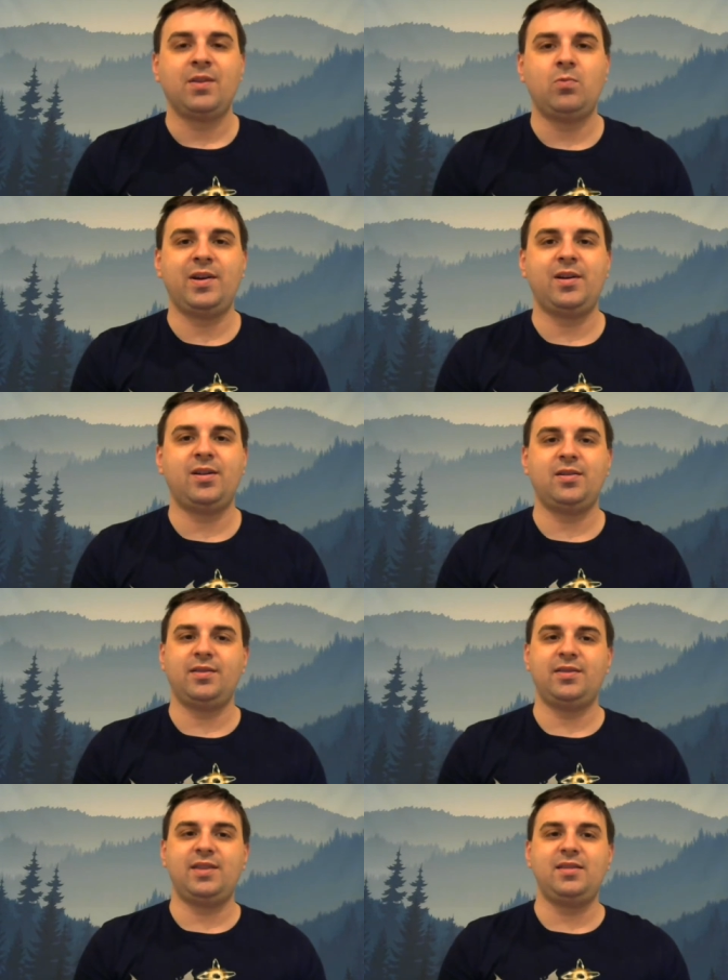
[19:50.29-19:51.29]

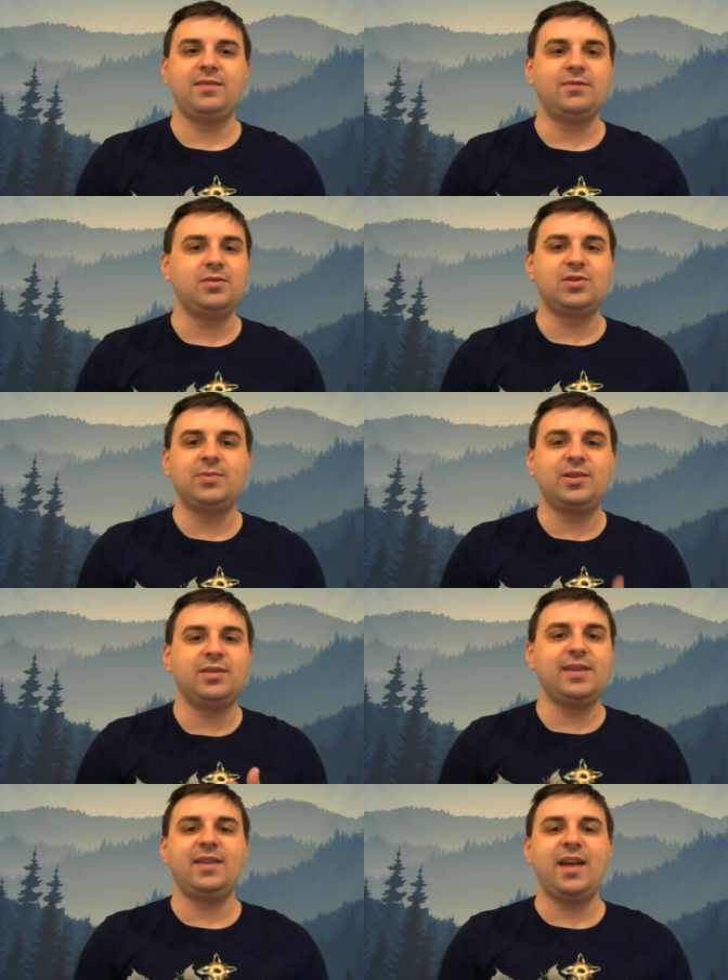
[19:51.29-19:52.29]
where they could even do something
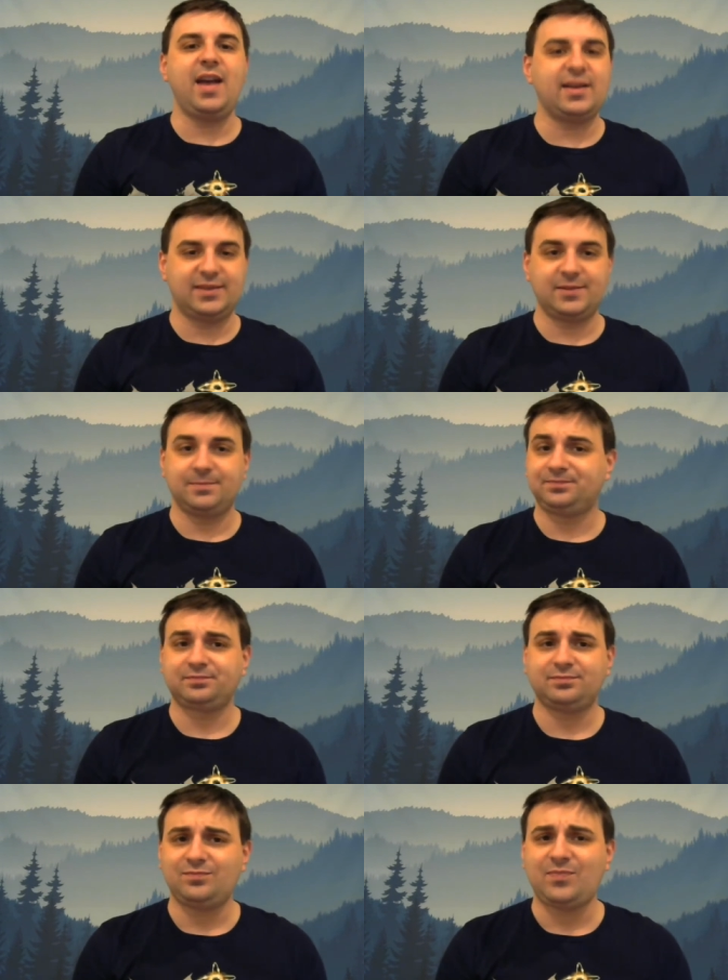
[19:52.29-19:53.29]
like that.
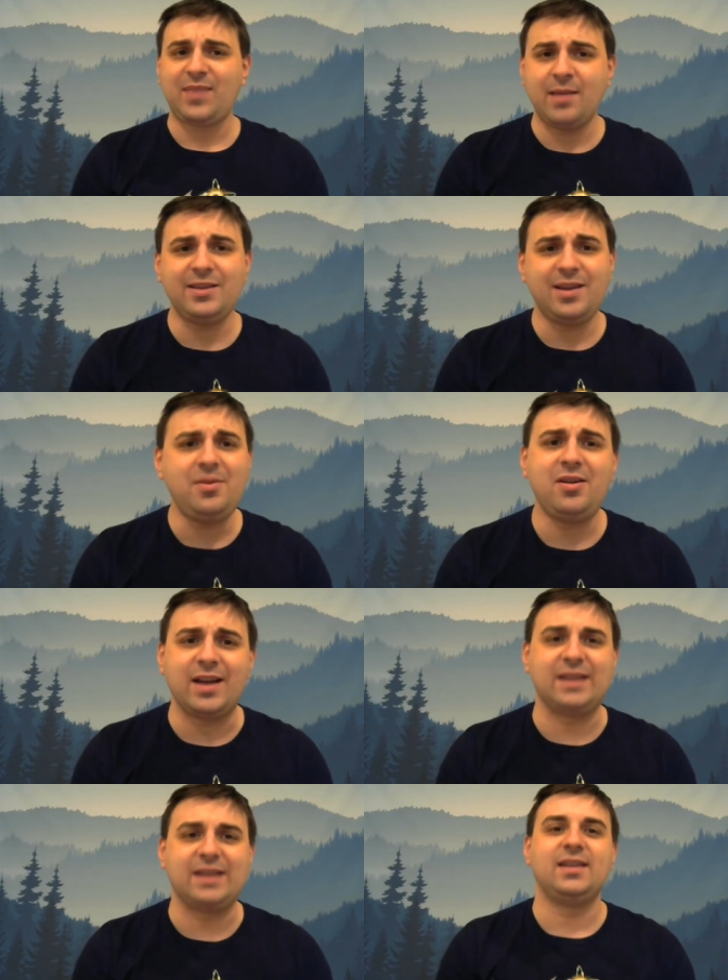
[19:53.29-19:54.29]
I mean, come
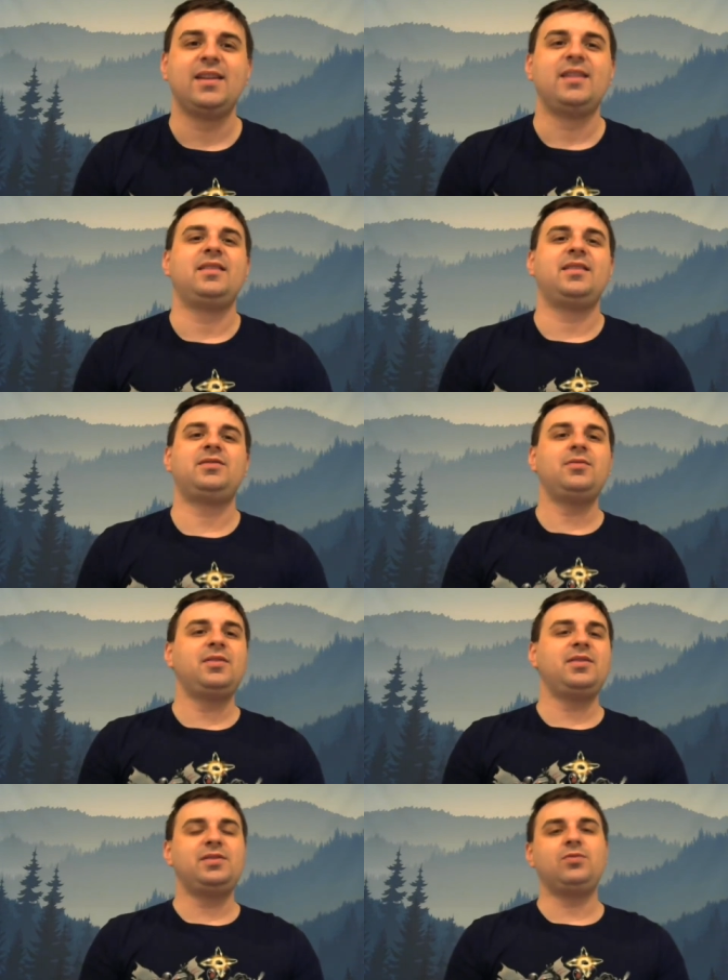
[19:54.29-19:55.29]
on.
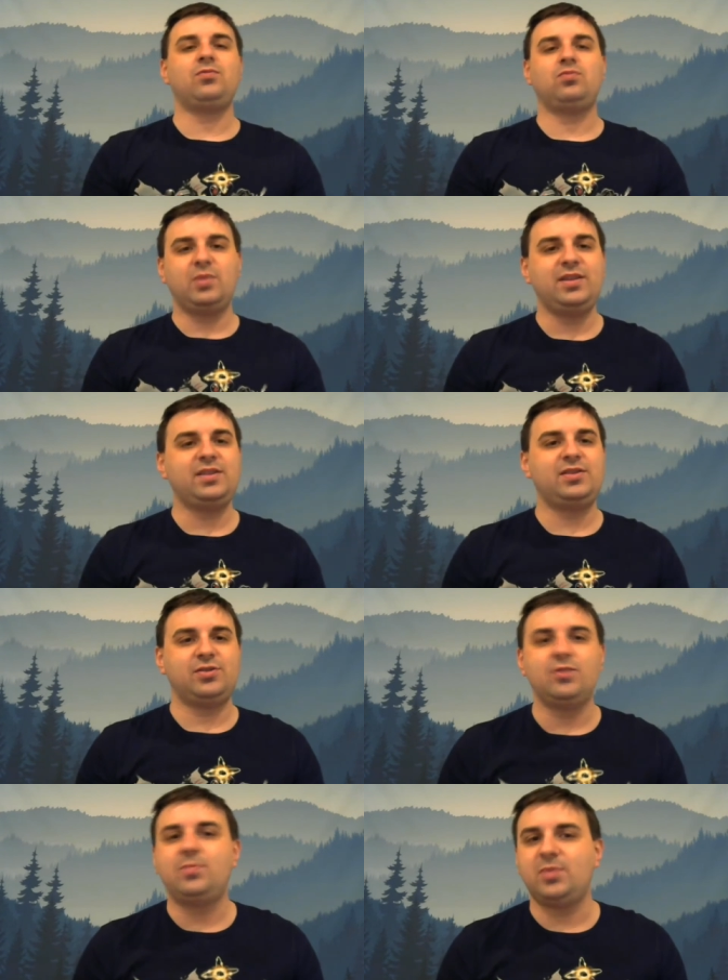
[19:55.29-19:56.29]
Sony, this is really
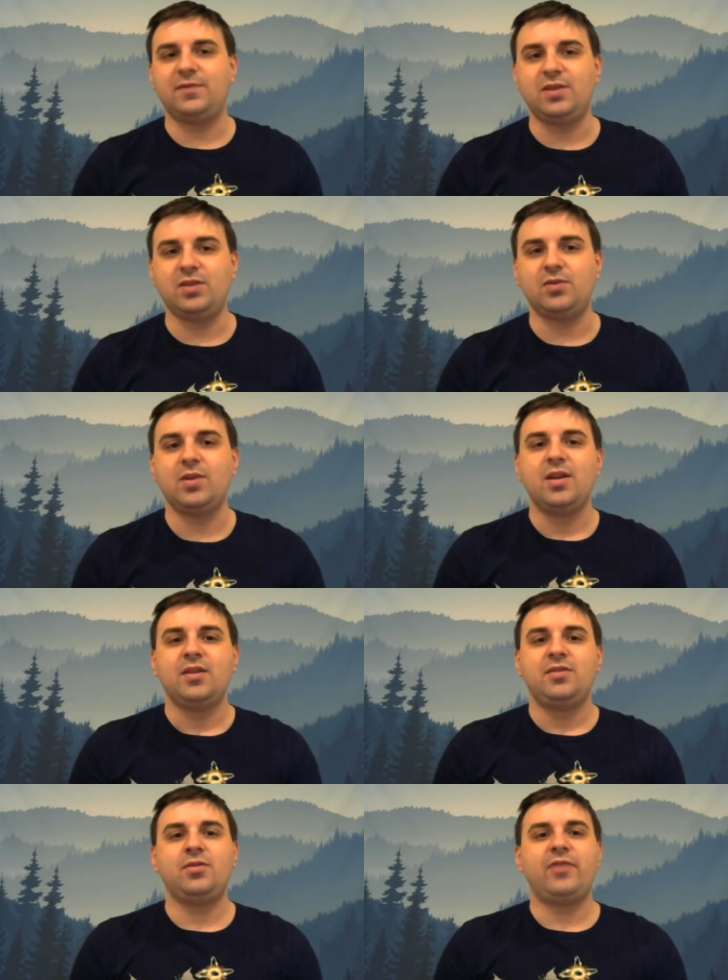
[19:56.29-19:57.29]
stupid of you.
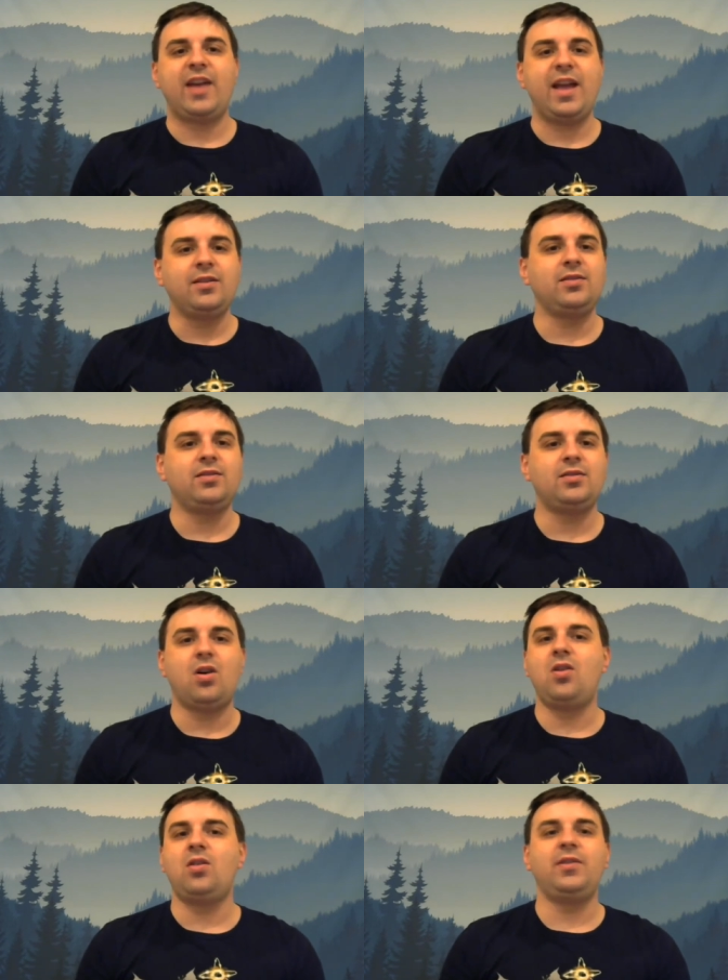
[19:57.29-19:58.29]
You've angered
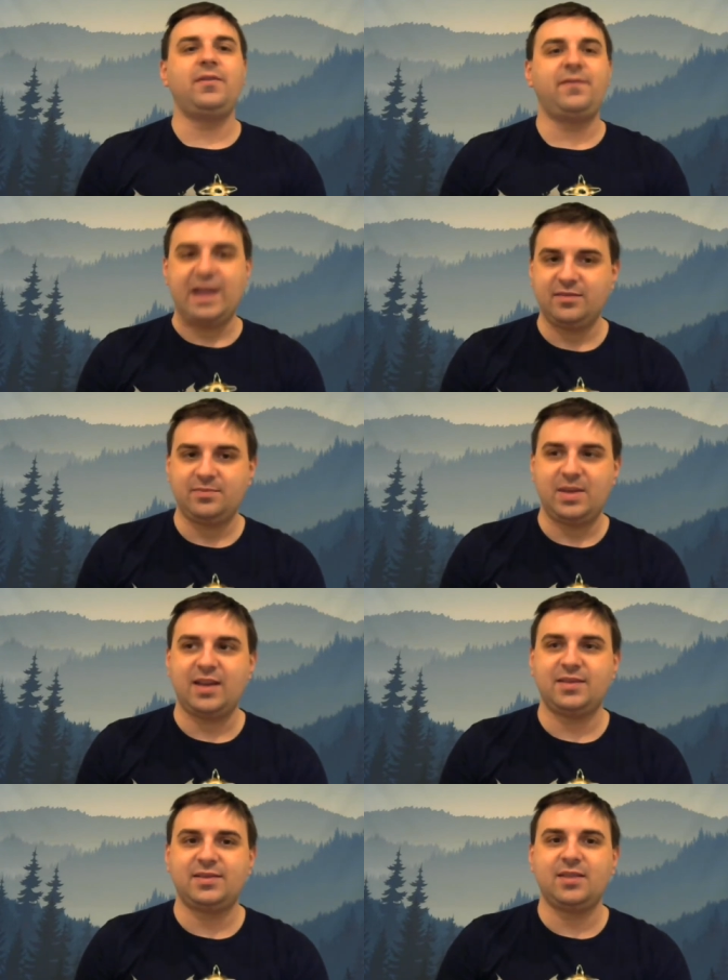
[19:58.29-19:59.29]
all the fan
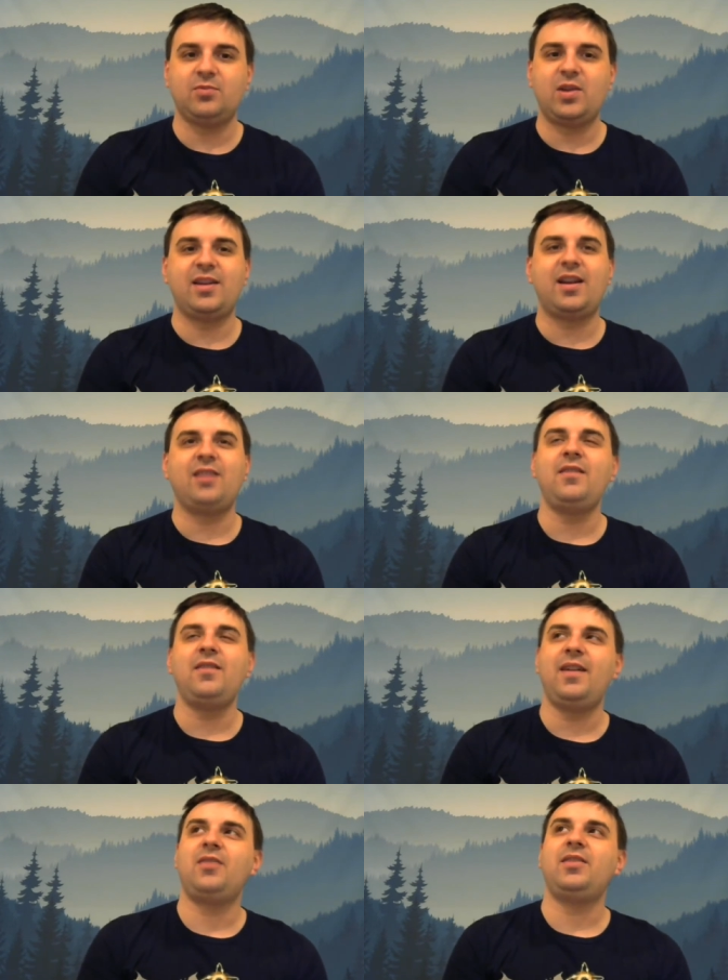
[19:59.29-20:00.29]
base, and, and I
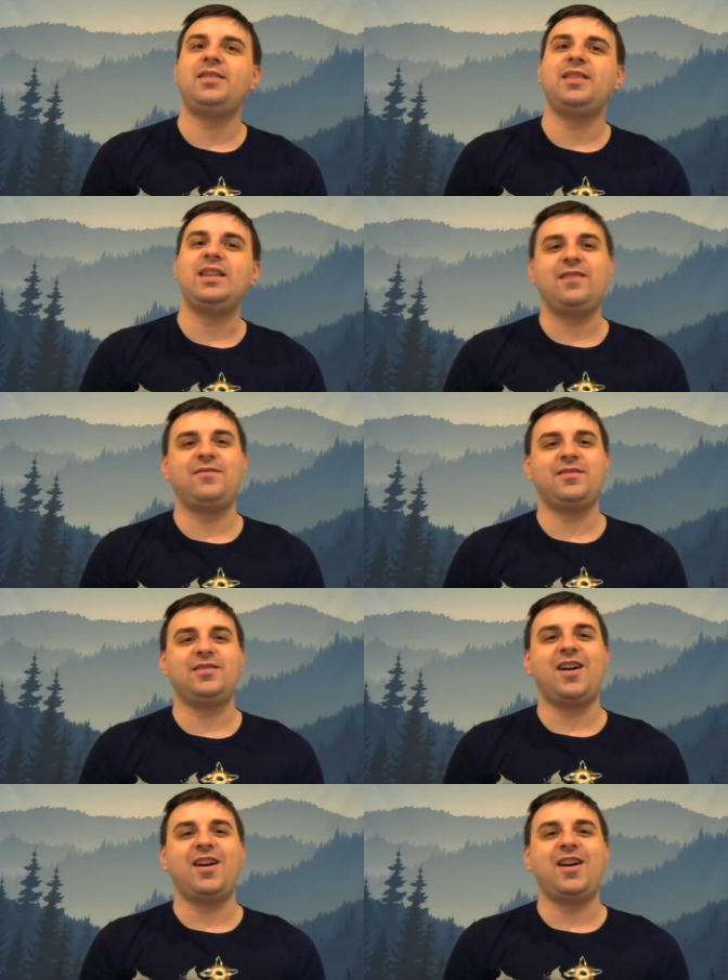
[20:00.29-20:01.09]
love how like they even